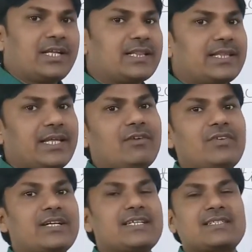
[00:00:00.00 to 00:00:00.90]
There
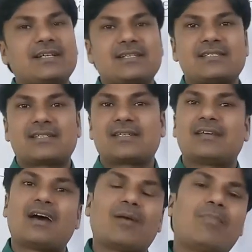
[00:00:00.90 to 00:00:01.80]
we discussed
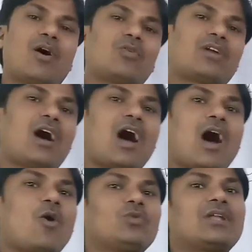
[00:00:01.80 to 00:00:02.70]
about
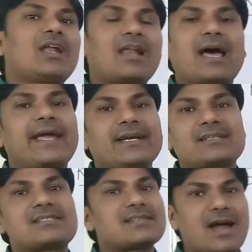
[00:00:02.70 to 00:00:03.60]
how the light
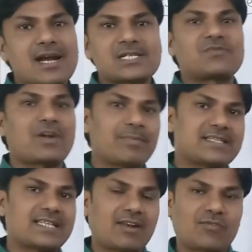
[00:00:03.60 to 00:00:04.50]
starts from a
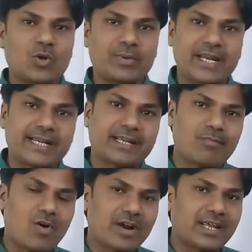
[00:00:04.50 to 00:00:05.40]
self-illuminating
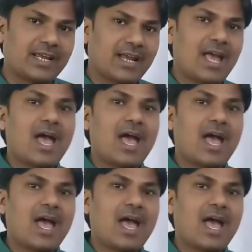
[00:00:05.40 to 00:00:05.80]
body